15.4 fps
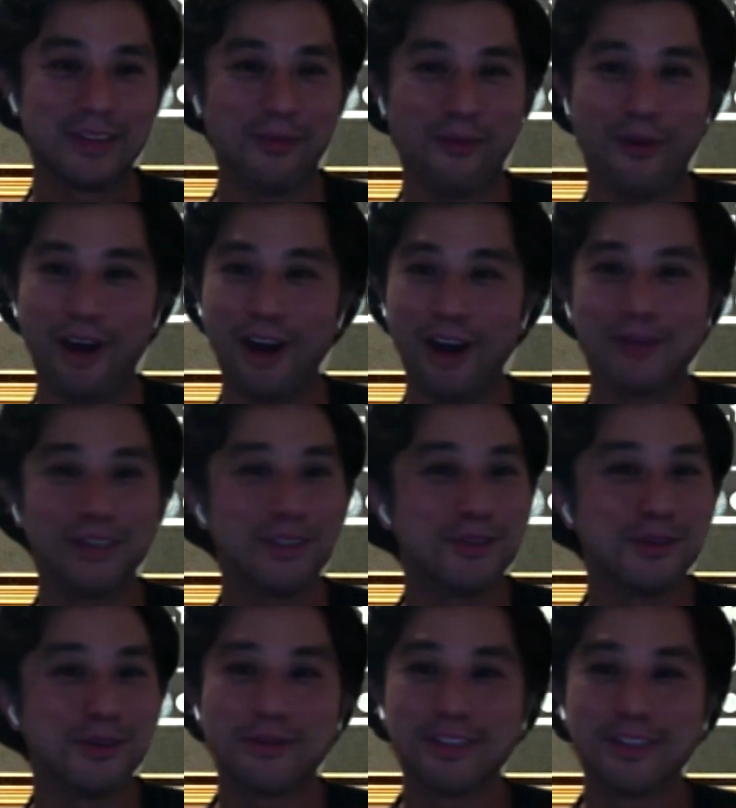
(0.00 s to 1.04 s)
"Why don't we
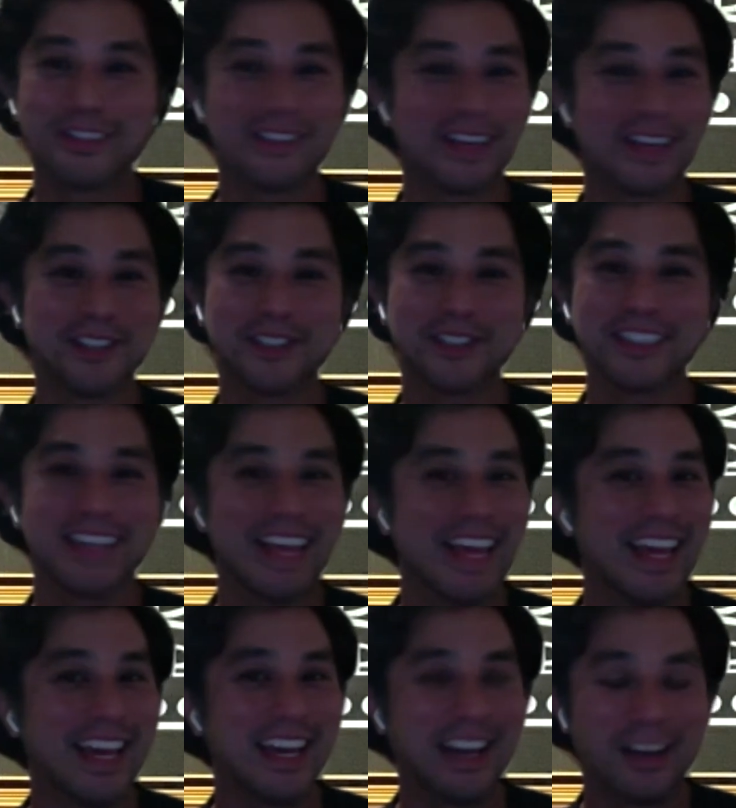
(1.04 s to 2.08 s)
do a recession
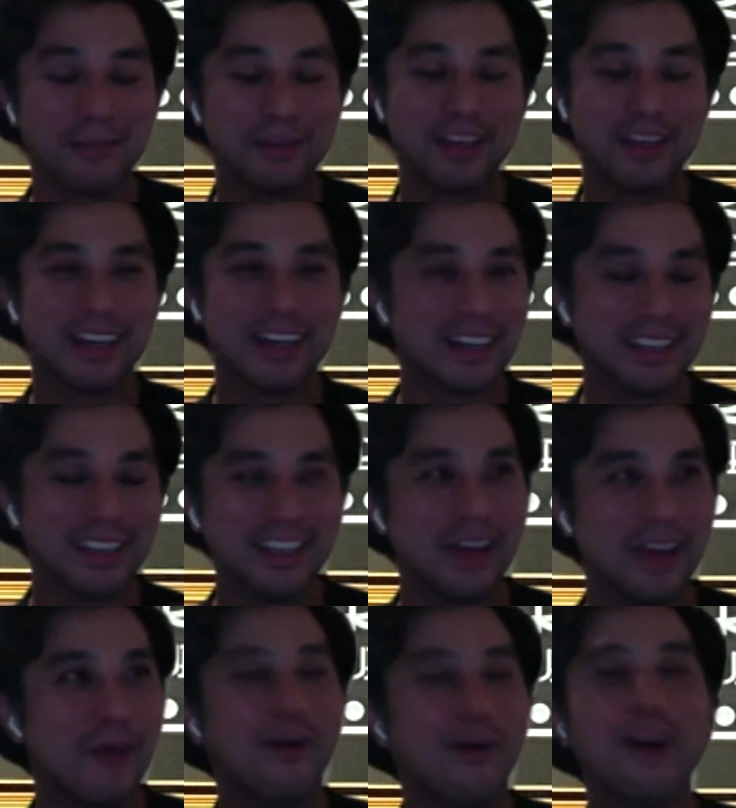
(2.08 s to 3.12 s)
I mean, uh,
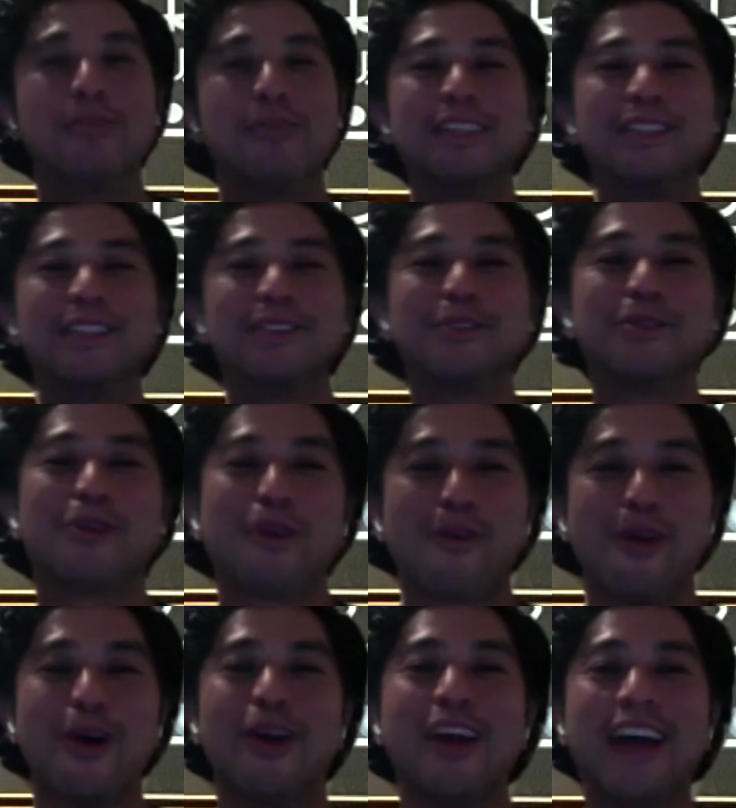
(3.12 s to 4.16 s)
why don't we do
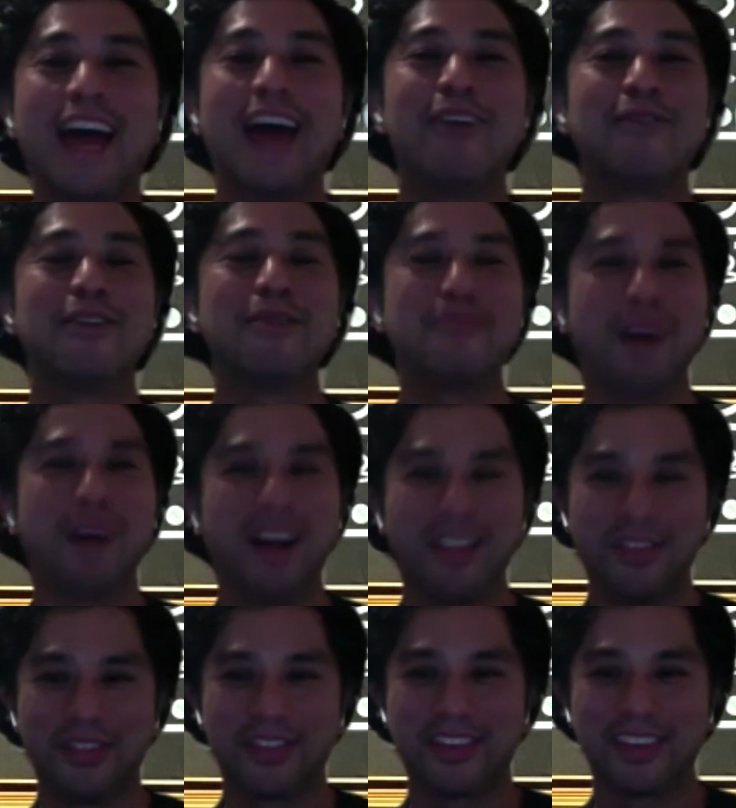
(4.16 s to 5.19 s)
Corona every month?
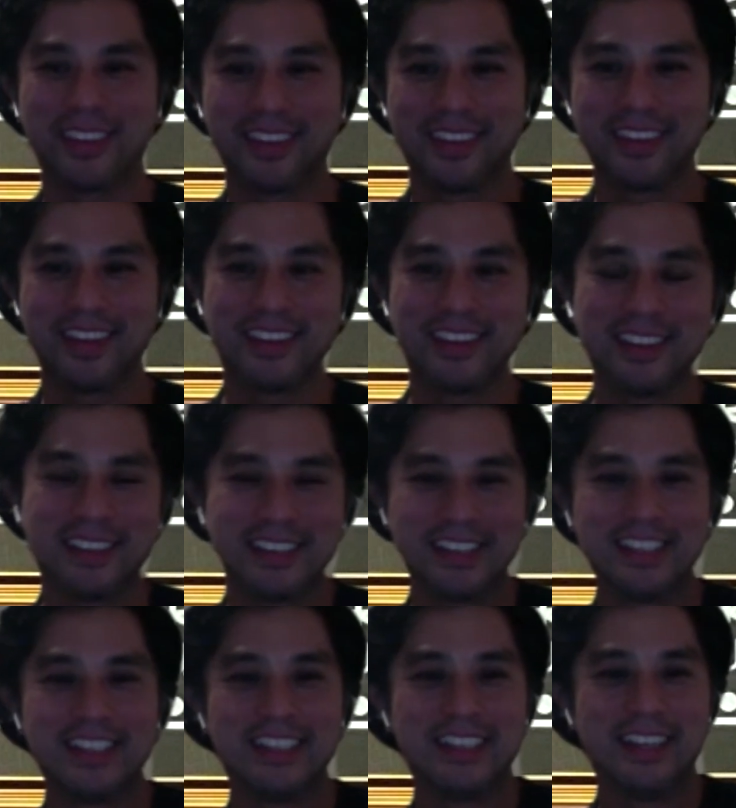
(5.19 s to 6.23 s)

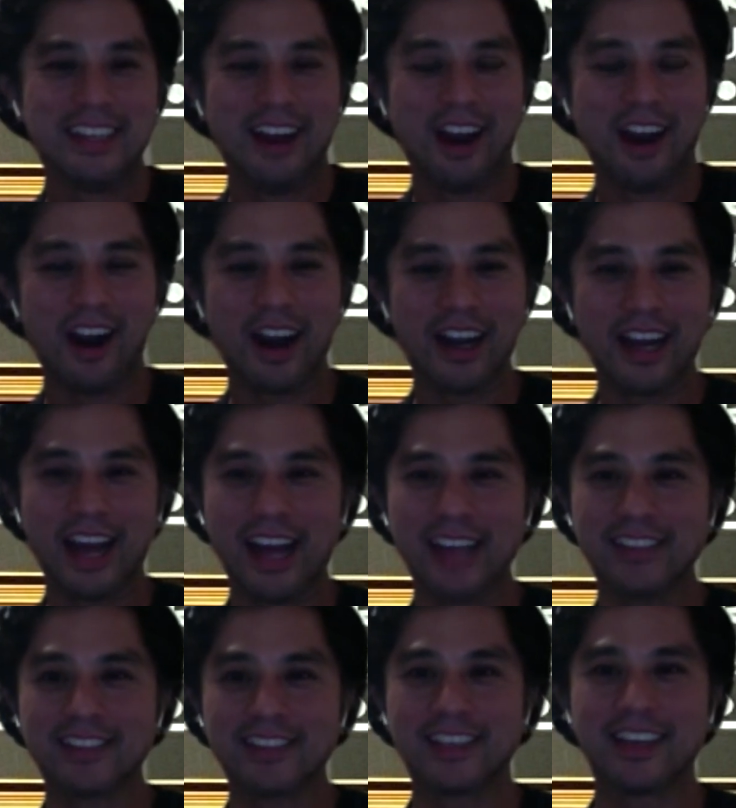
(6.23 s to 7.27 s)
All right,
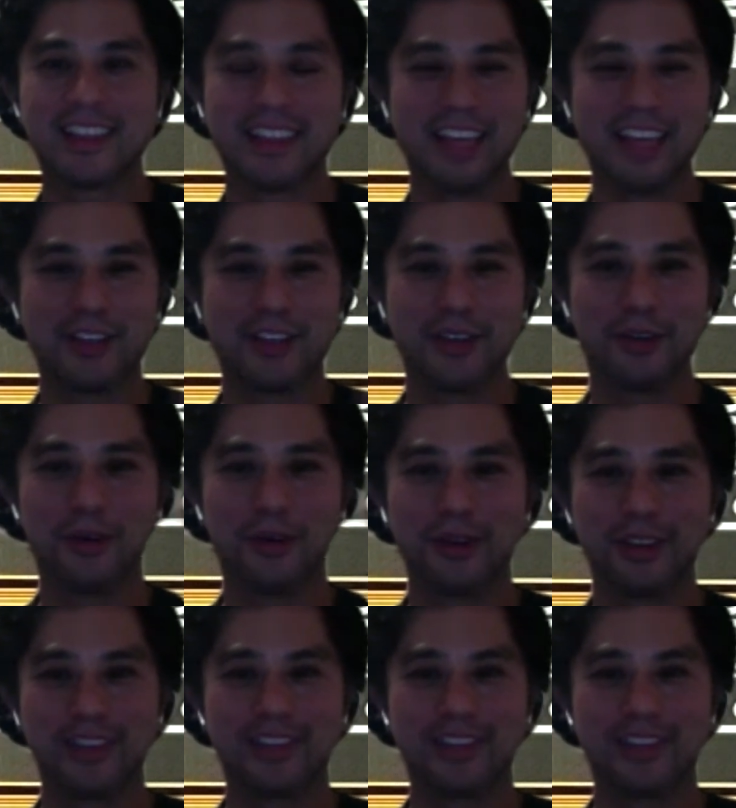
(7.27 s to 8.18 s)
guys. Thank you.